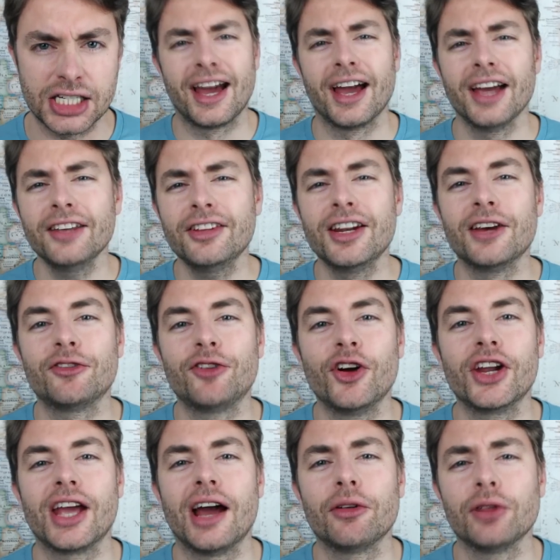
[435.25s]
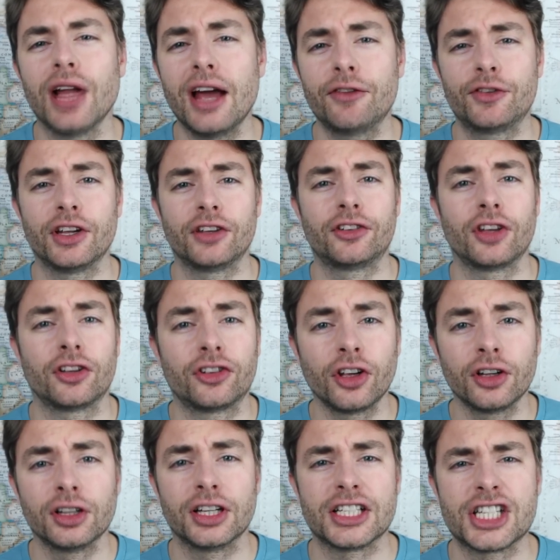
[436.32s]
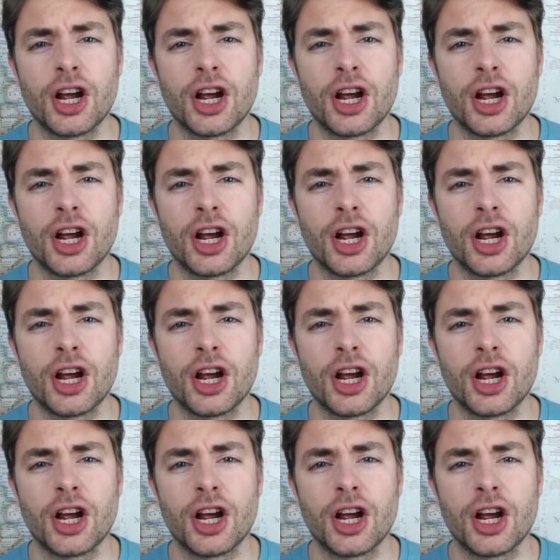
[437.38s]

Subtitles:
Yeah, isn't it funny how leftists are suddenly